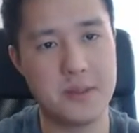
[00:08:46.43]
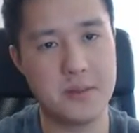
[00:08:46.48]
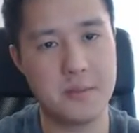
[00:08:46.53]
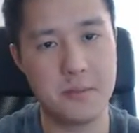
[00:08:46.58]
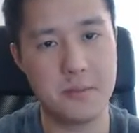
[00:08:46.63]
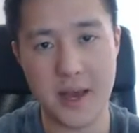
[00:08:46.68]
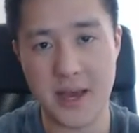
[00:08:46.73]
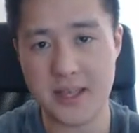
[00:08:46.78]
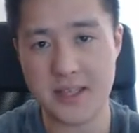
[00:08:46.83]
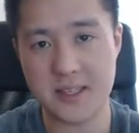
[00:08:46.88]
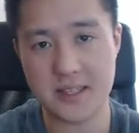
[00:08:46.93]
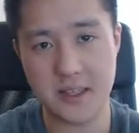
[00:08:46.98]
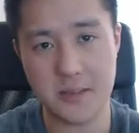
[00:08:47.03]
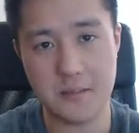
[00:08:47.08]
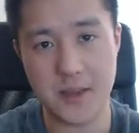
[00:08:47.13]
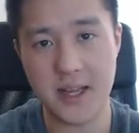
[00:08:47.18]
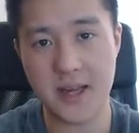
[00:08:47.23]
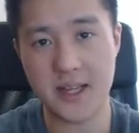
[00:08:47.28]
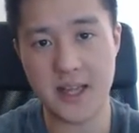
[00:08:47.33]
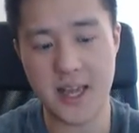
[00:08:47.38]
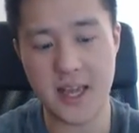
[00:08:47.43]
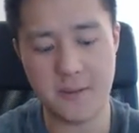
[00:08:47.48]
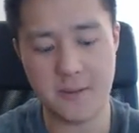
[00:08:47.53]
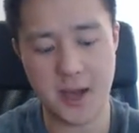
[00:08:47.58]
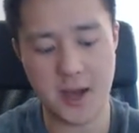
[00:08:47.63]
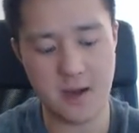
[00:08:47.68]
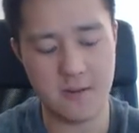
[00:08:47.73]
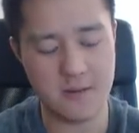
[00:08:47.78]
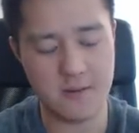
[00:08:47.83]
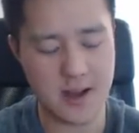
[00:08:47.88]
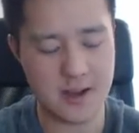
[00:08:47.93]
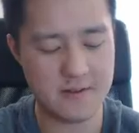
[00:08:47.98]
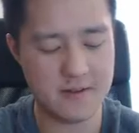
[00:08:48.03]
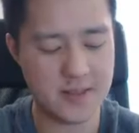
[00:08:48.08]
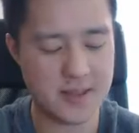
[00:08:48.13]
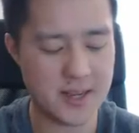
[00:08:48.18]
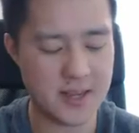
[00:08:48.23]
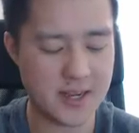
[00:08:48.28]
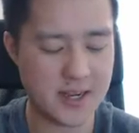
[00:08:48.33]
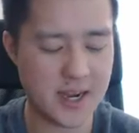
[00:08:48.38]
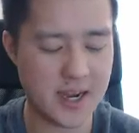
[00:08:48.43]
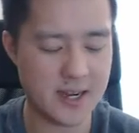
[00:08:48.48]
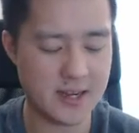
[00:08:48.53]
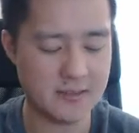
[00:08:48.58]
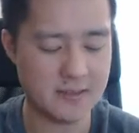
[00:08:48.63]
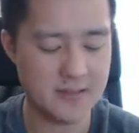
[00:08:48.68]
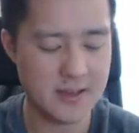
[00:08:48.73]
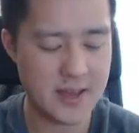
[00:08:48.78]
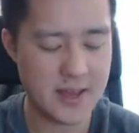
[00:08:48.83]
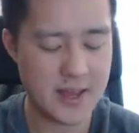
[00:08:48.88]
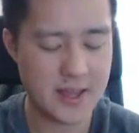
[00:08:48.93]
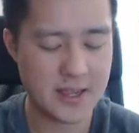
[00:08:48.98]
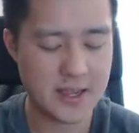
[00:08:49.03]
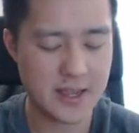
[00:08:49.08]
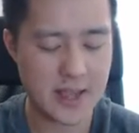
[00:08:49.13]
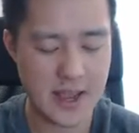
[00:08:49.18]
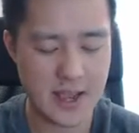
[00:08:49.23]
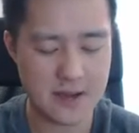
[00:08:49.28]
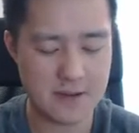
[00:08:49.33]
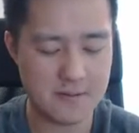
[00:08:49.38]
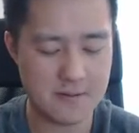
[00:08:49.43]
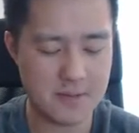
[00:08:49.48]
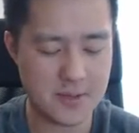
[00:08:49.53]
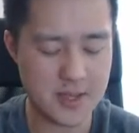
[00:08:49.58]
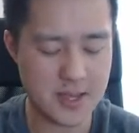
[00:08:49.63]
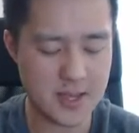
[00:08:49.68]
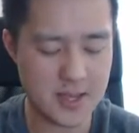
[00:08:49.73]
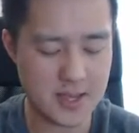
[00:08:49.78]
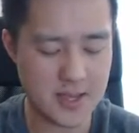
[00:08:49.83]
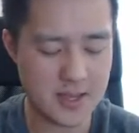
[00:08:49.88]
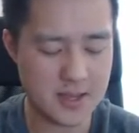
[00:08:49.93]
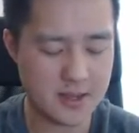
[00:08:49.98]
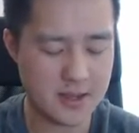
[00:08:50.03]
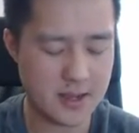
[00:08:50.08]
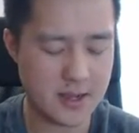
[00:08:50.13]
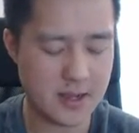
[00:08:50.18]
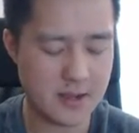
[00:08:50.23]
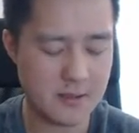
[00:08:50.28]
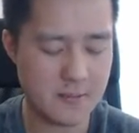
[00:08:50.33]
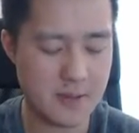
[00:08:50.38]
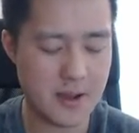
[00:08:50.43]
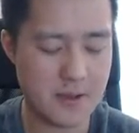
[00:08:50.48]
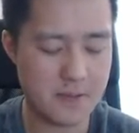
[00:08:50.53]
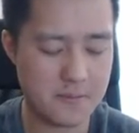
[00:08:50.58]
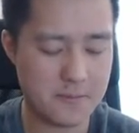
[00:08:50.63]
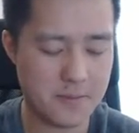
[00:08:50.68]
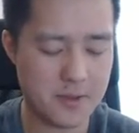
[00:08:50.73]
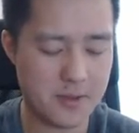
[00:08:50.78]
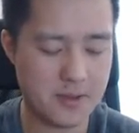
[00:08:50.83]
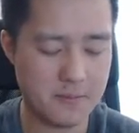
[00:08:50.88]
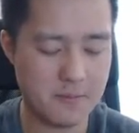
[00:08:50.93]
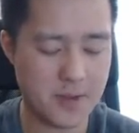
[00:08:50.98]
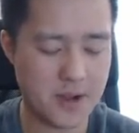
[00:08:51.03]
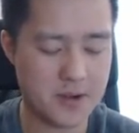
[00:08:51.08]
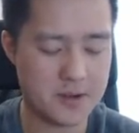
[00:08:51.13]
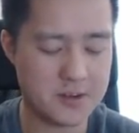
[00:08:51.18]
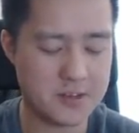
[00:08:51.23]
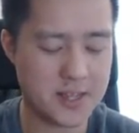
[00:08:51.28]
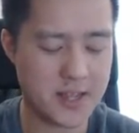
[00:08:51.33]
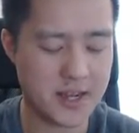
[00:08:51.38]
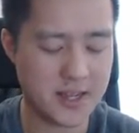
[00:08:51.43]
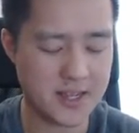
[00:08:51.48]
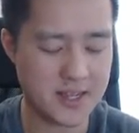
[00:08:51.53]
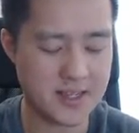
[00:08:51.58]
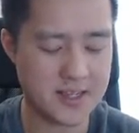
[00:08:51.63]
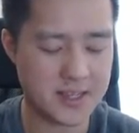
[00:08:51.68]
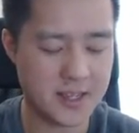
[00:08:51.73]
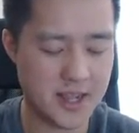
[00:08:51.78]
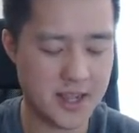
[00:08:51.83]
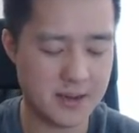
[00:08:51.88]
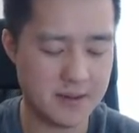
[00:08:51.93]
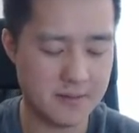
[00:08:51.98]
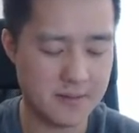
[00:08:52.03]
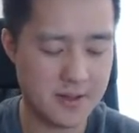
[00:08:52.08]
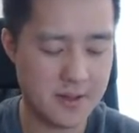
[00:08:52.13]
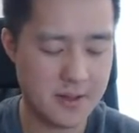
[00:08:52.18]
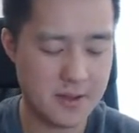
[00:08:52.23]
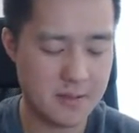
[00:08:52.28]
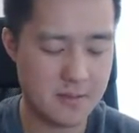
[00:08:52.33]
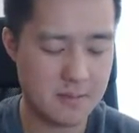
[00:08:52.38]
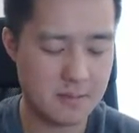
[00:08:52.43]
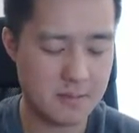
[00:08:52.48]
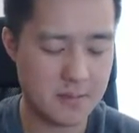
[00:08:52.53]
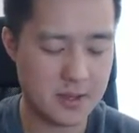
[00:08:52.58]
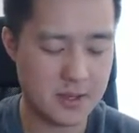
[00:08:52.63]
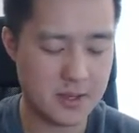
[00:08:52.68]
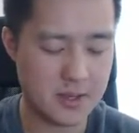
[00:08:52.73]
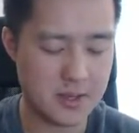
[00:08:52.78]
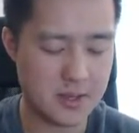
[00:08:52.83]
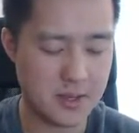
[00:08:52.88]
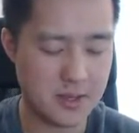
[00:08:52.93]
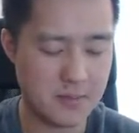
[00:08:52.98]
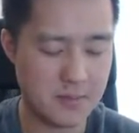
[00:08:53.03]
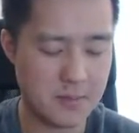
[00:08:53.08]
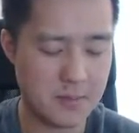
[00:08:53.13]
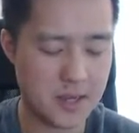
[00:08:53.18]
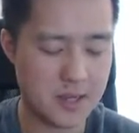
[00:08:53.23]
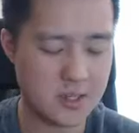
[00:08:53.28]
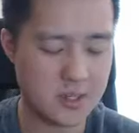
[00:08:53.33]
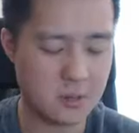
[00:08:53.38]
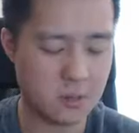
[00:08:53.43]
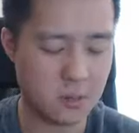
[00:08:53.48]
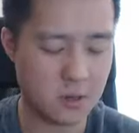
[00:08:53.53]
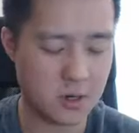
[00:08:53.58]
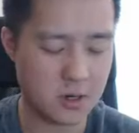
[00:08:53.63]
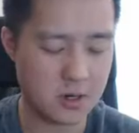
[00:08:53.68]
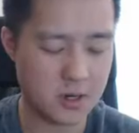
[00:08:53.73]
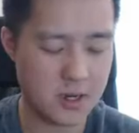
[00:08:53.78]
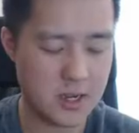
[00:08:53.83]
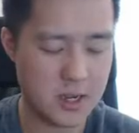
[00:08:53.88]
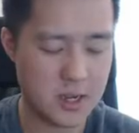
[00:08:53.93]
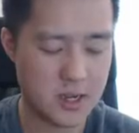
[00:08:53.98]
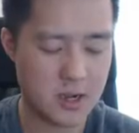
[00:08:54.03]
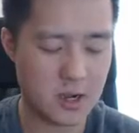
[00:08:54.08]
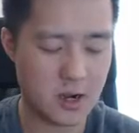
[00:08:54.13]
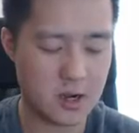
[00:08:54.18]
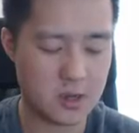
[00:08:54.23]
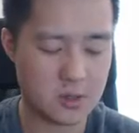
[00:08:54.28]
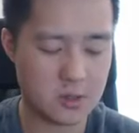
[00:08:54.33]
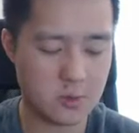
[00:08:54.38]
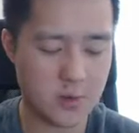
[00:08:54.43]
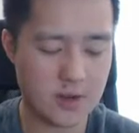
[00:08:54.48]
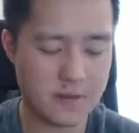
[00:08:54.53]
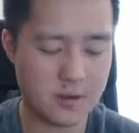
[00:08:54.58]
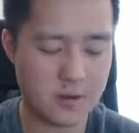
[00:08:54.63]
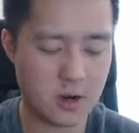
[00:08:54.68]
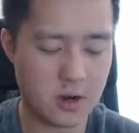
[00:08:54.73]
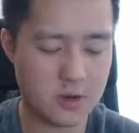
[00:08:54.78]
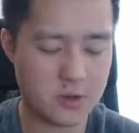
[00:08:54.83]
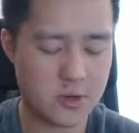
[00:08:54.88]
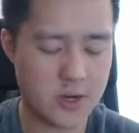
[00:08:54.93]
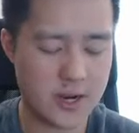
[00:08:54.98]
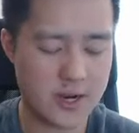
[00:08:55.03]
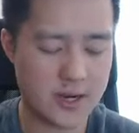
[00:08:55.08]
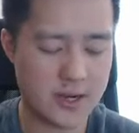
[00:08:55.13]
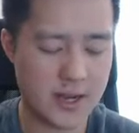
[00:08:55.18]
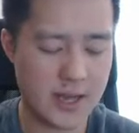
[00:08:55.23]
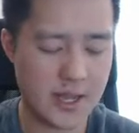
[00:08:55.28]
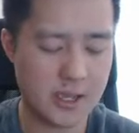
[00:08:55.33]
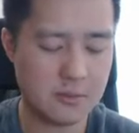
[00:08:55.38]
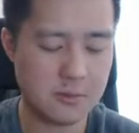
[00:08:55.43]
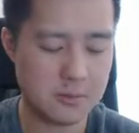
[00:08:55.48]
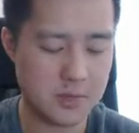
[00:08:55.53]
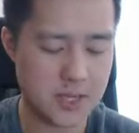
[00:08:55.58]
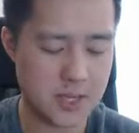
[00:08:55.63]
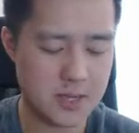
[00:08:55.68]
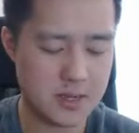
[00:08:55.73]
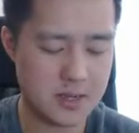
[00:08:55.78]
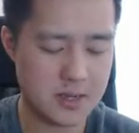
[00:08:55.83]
best in the metagame. However, everything kind of can be, uh, in my in my understanding, is can. be uh, made to work. Alright, so we have Guard Dragon Elpy,